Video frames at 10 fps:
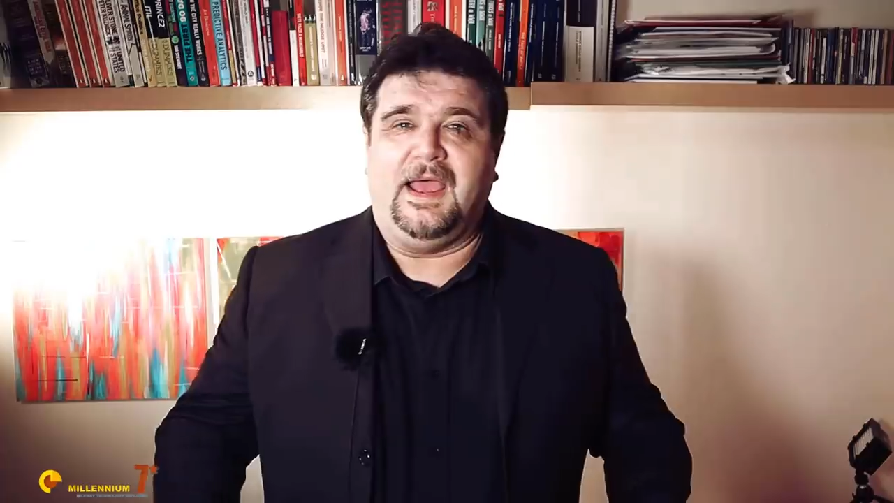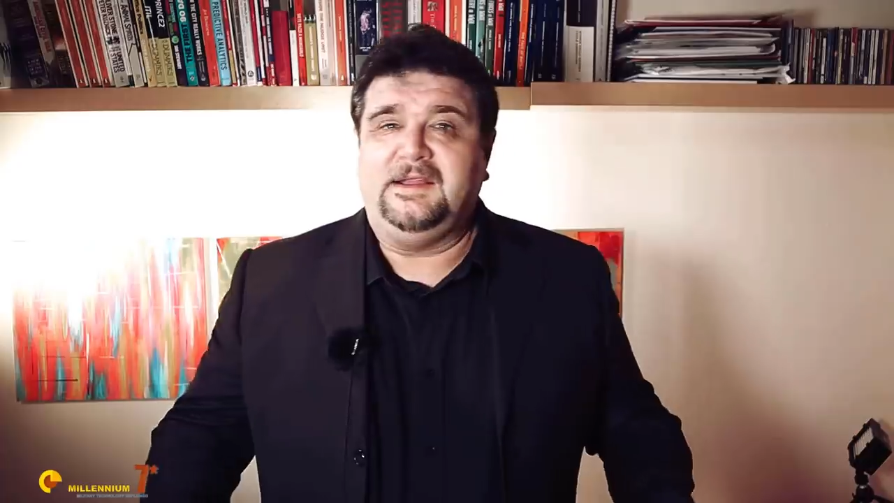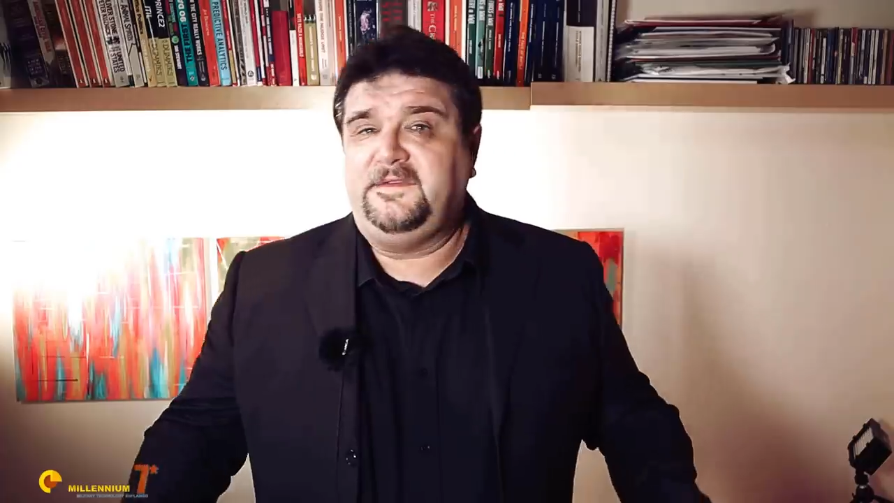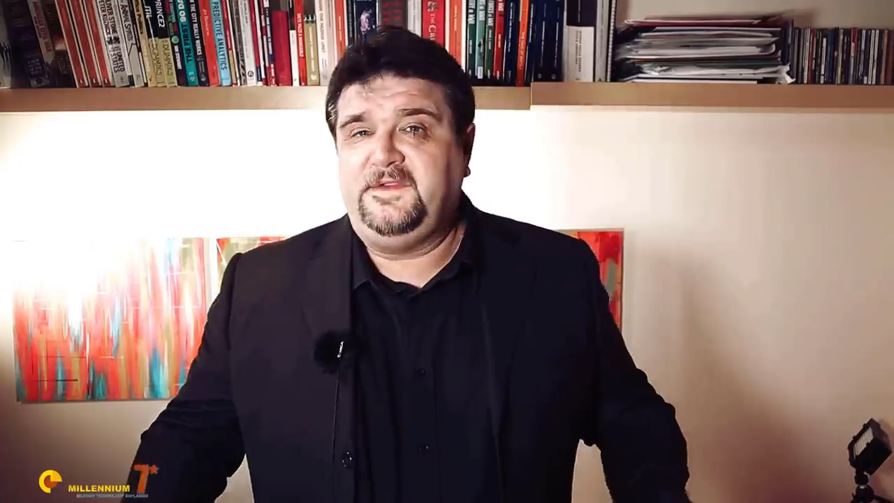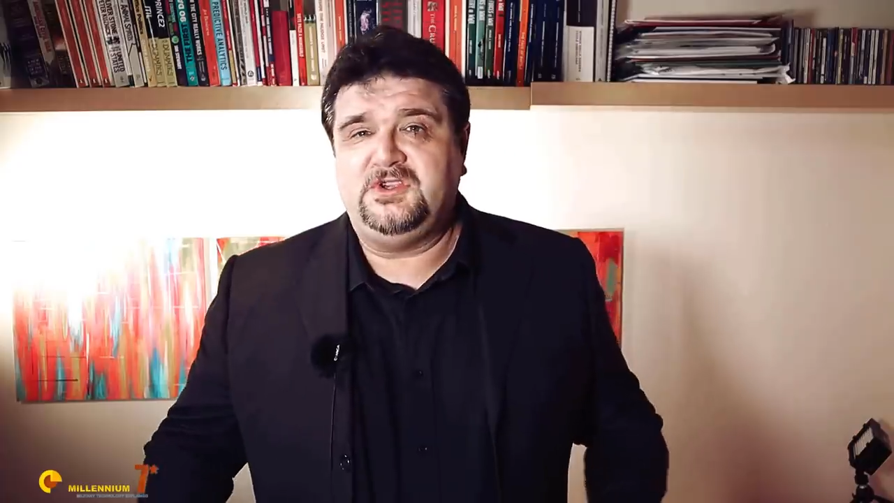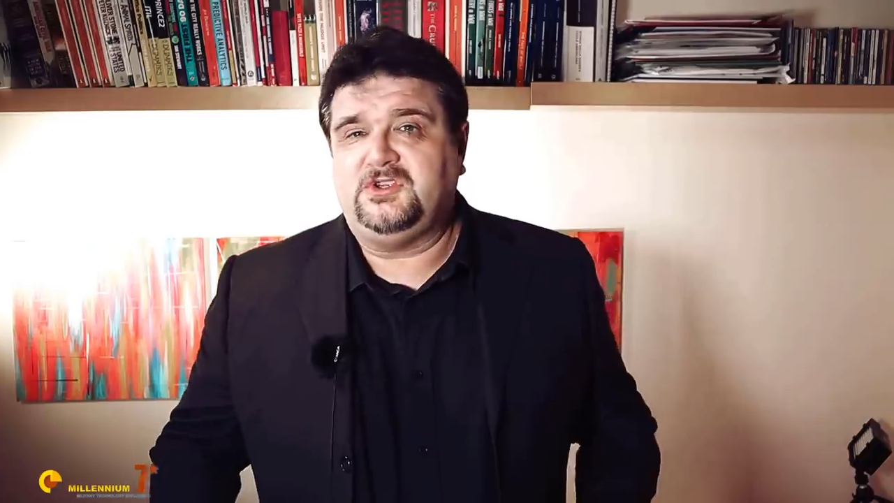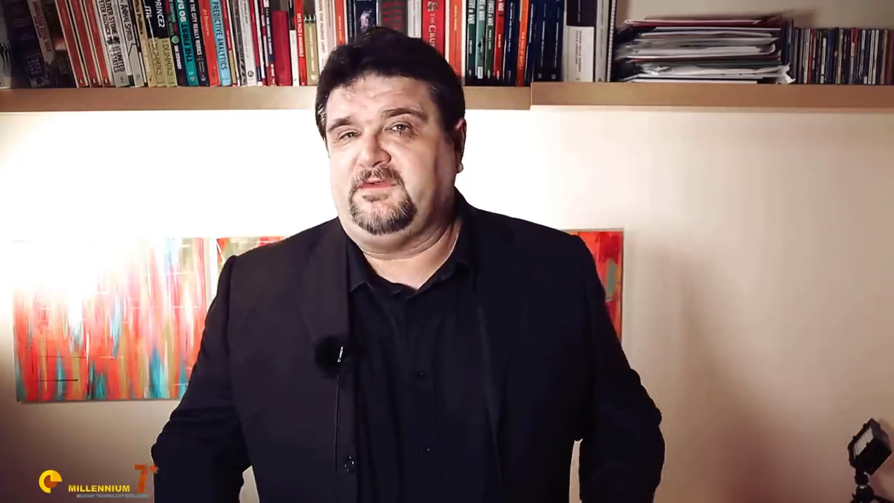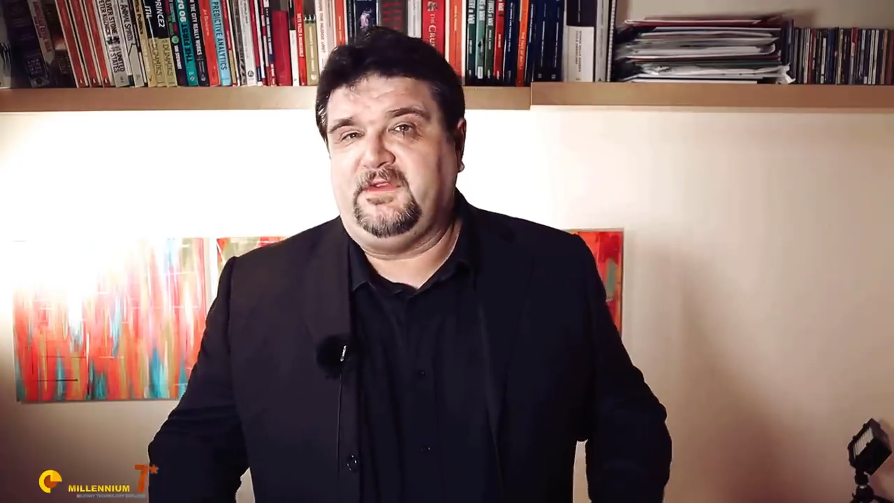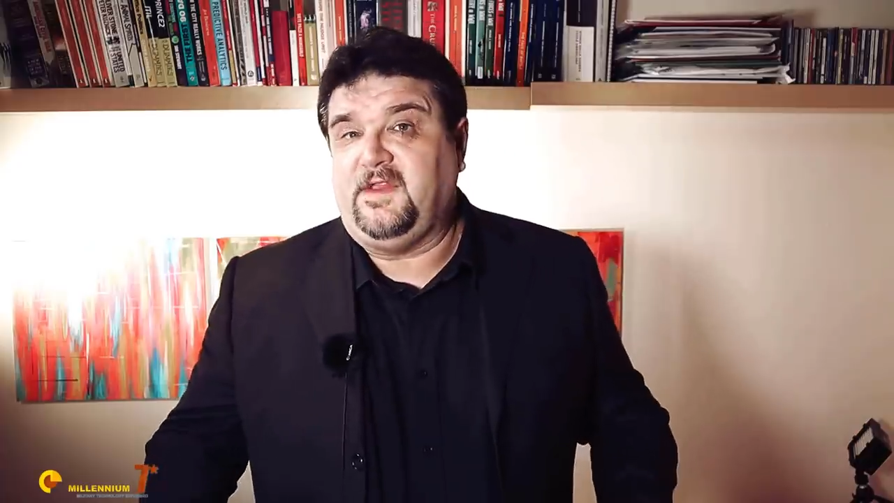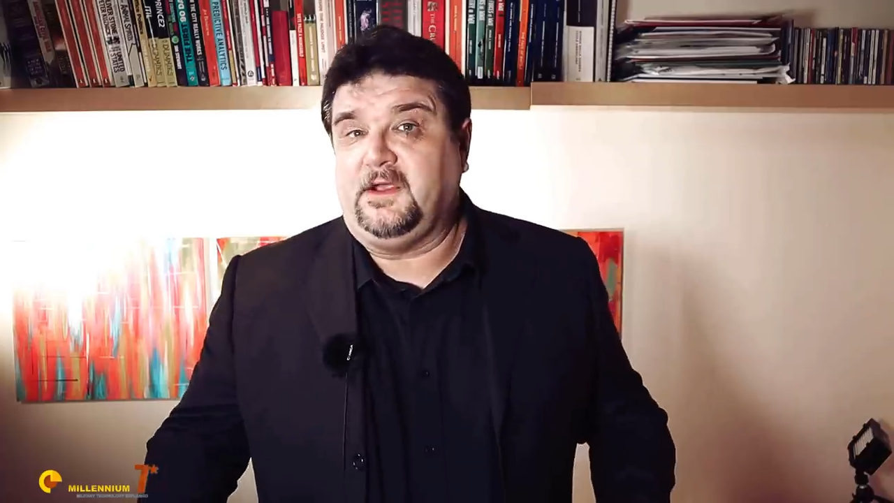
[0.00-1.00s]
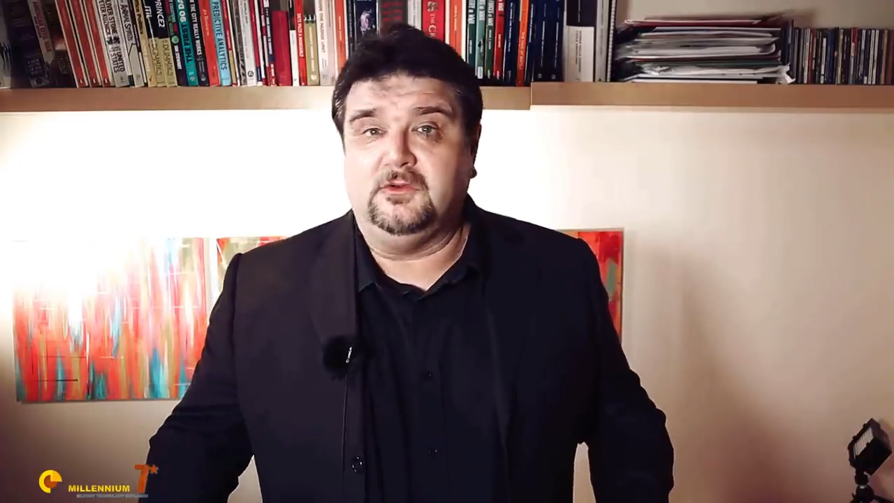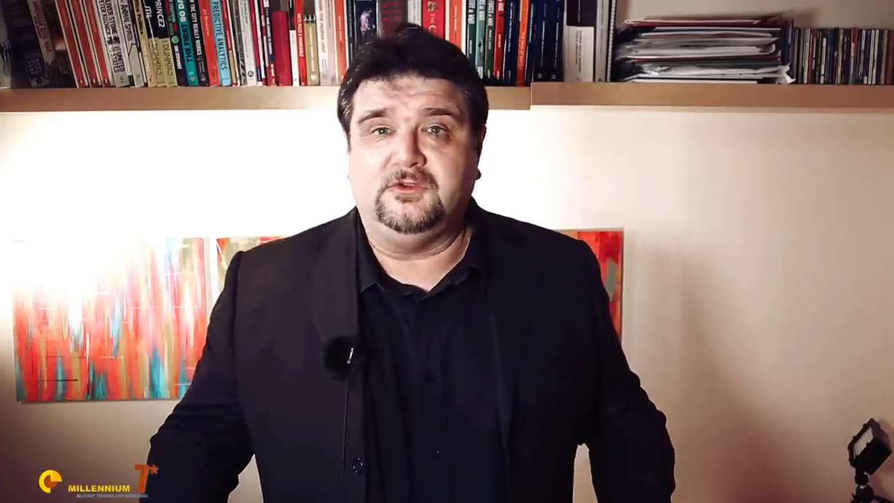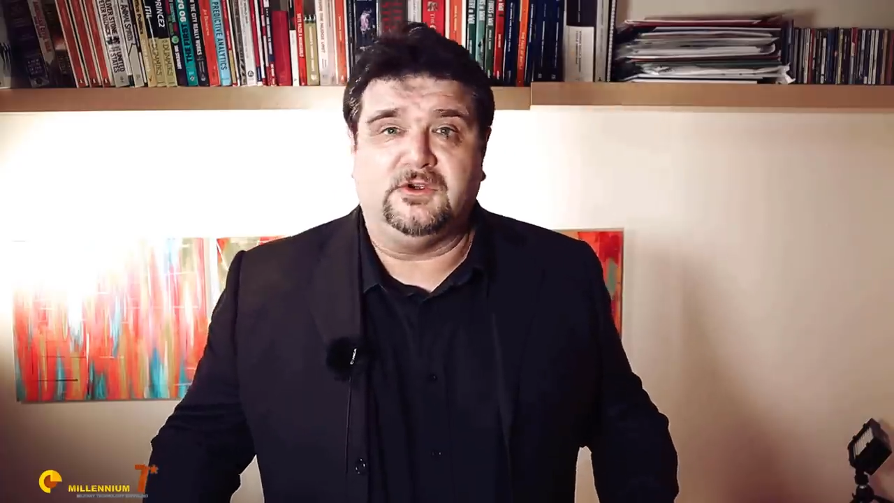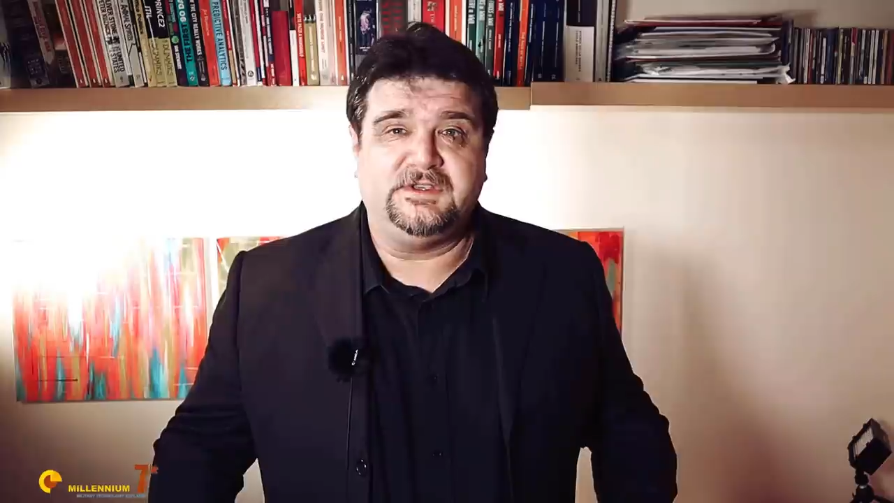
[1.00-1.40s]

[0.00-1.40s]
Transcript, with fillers: Other features of the flight control